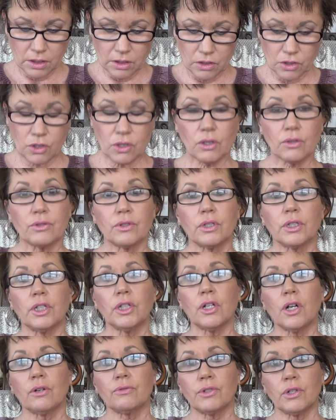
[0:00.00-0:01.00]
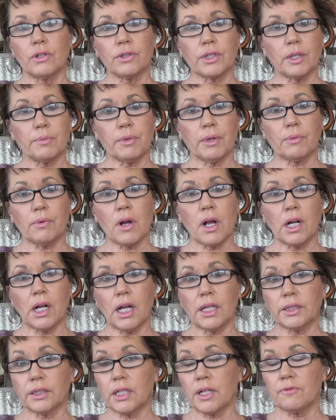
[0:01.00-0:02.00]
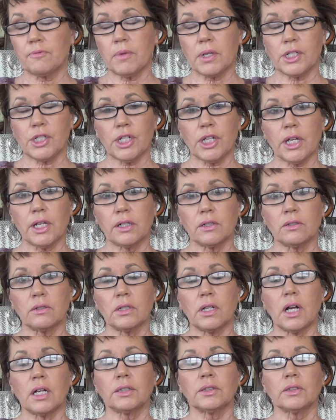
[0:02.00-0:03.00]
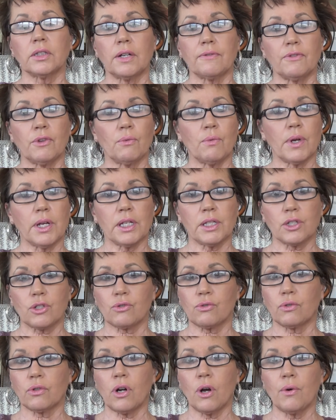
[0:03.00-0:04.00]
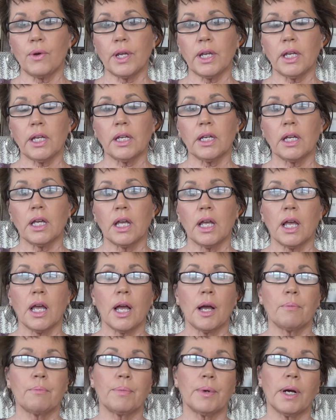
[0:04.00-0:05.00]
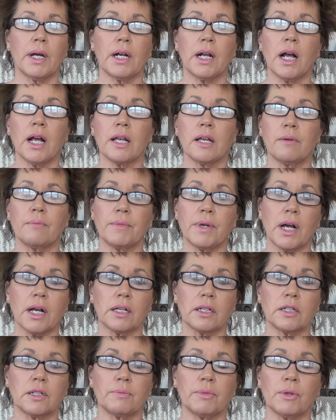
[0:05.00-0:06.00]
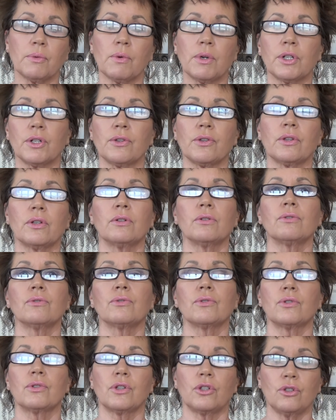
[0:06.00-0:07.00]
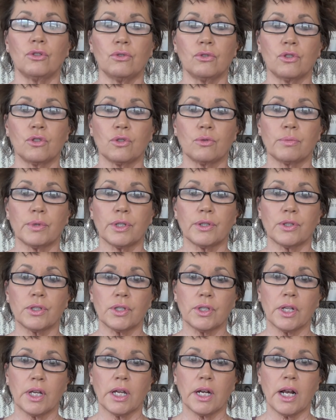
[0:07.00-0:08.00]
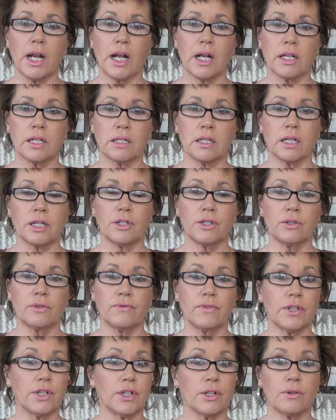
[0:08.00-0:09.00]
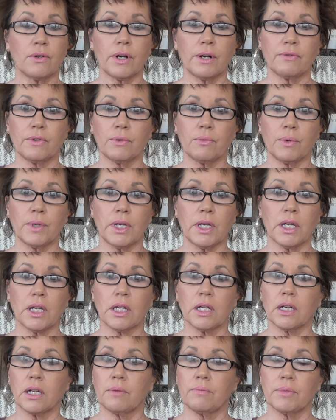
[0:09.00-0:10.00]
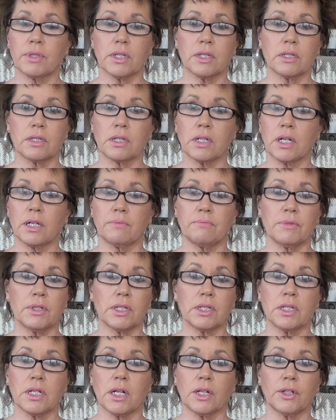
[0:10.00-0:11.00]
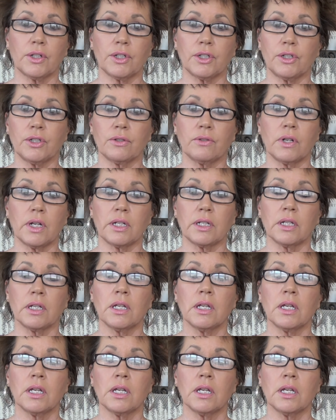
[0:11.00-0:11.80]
So, you know, don't get me wrong, I love my channel, I love the way it's growing, but I am not going to be one of those YouTubers that has a new video every week. I'm just, I'm just not going to do it.